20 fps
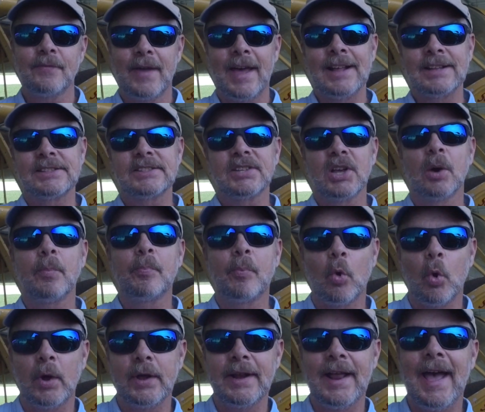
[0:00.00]
at some
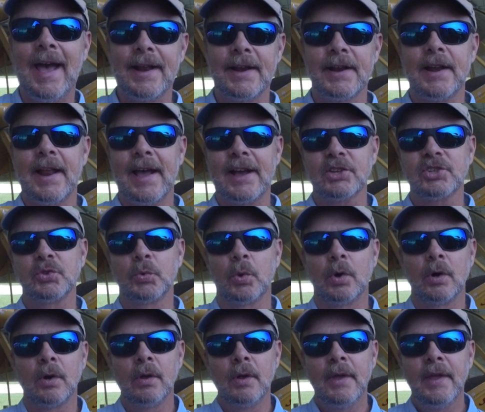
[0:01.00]
point had an
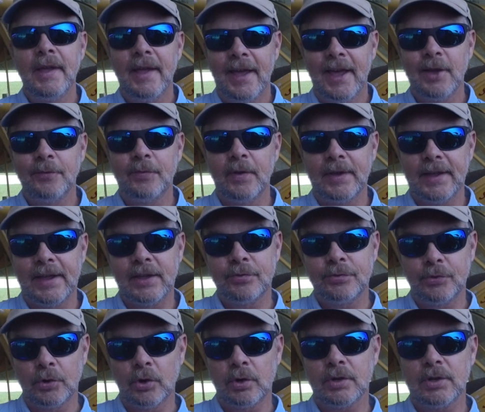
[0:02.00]
actual FAA
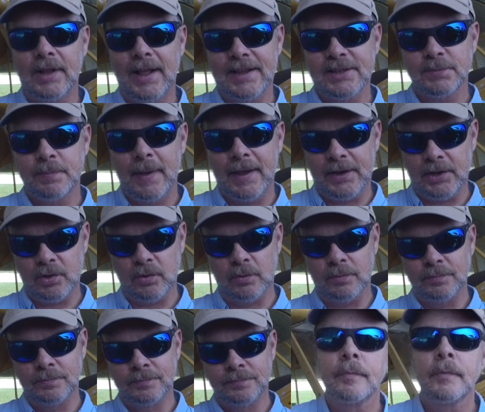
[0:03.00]
third-class medical.
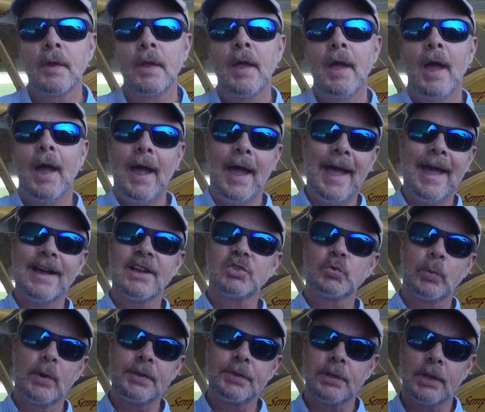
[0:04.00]

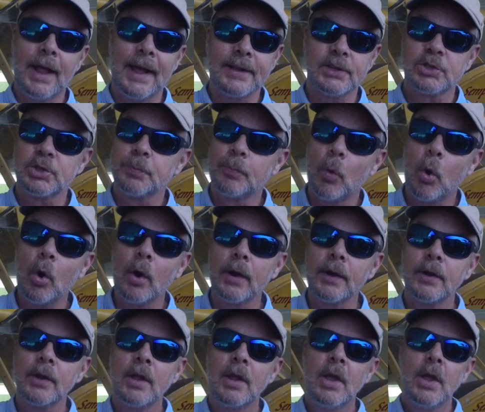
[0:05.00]
As with light
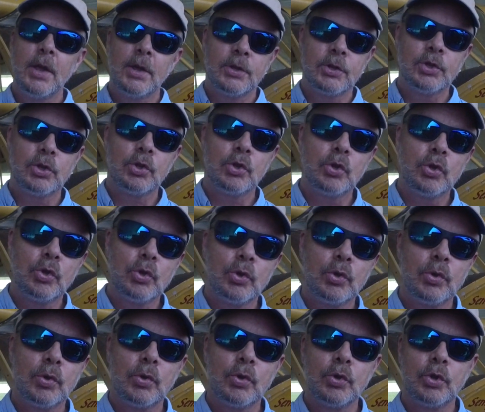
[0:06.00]
sport,
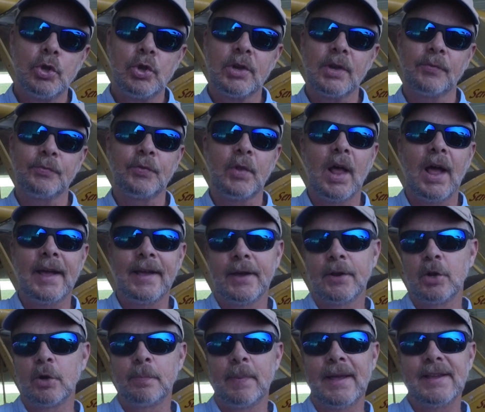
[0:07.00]
you can fly
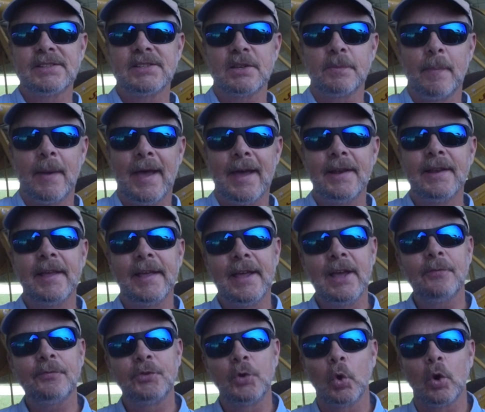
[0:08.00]
under BasicMed
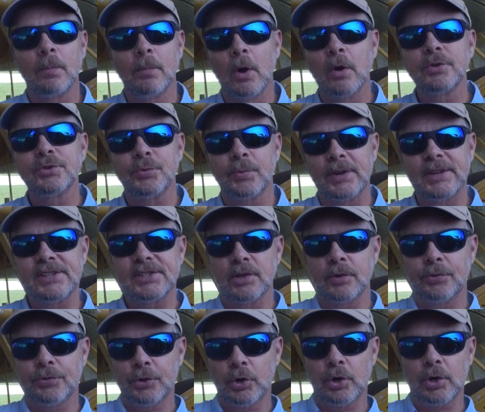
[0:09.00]
if your most
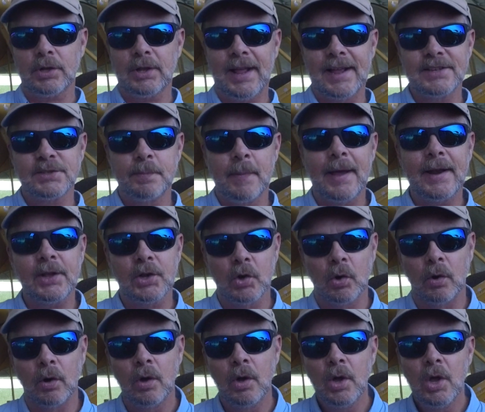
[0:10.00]
recent third-class
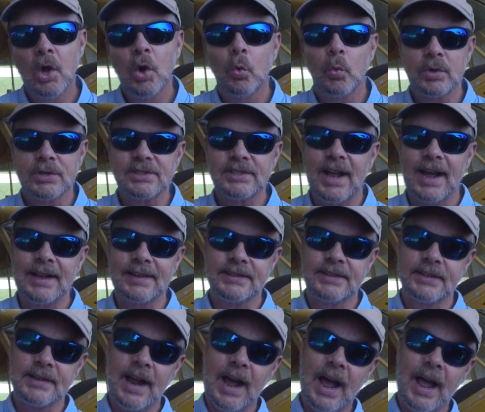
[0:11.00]
medical was not
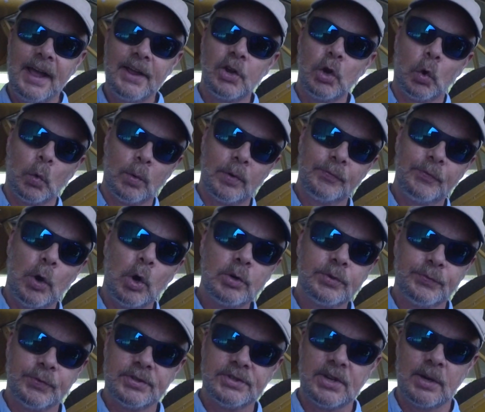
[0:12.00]
denied or
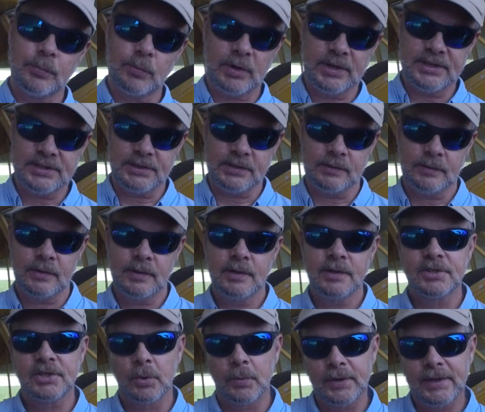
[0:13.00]
revoked for some reason.
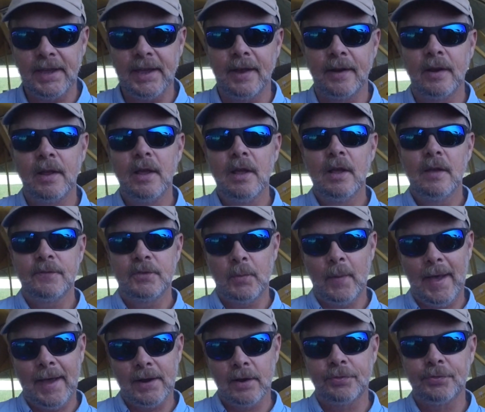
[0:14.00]
So again, if you
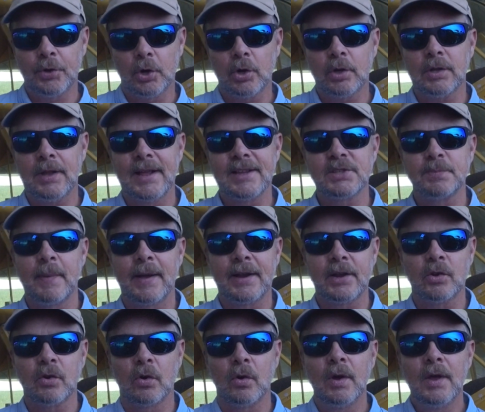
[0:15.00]
had a third-class
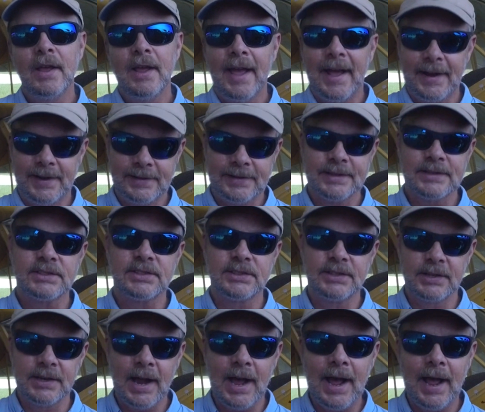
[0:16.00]
medical and it gets
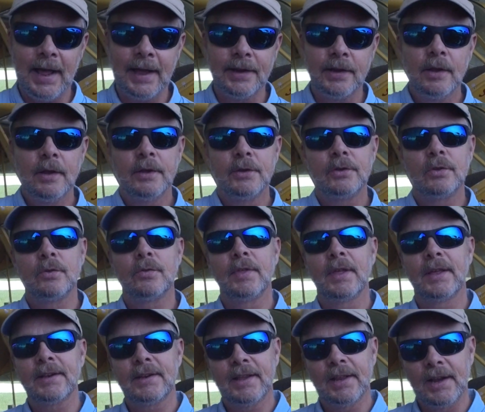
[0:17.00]
denied, you
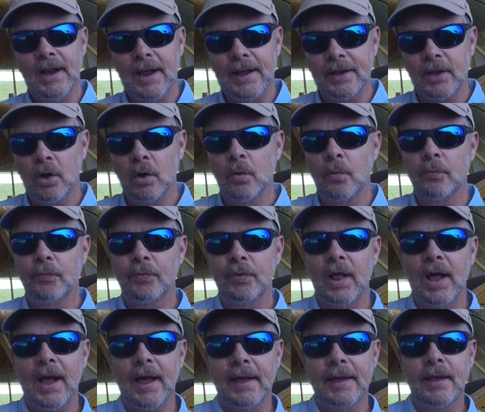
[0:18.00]
then cannot go
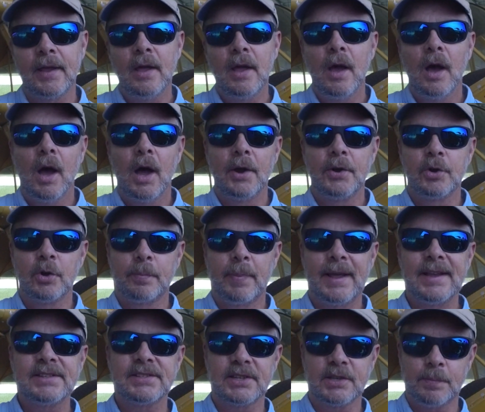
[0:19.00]
fly under
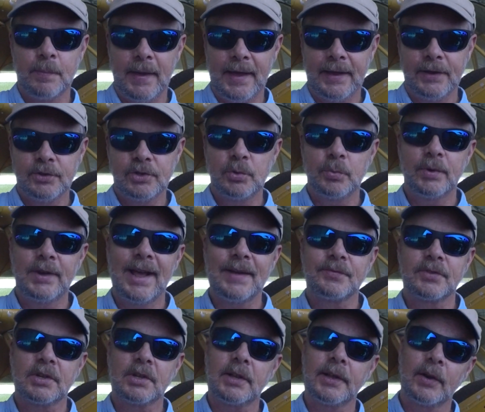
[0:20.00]
BasicMed. You would have
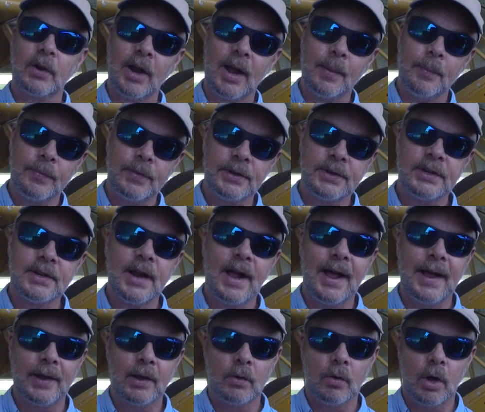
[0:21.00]
to clear up the
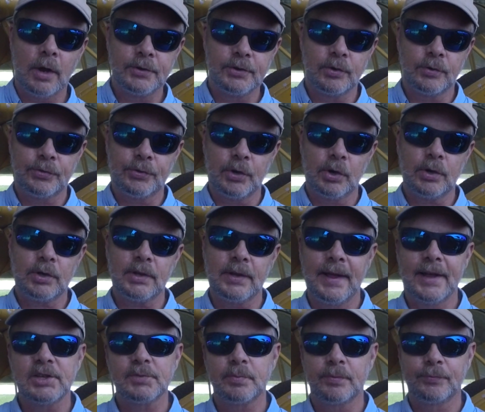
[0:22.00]
denial on your third
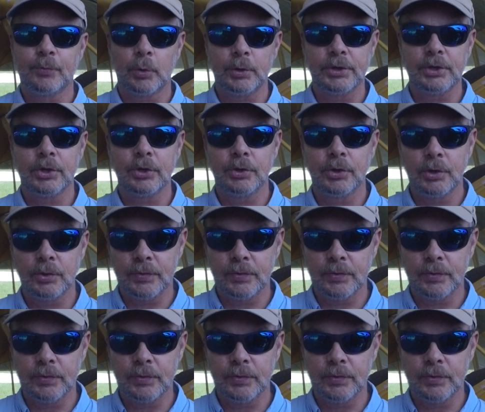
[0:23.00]
class before you could do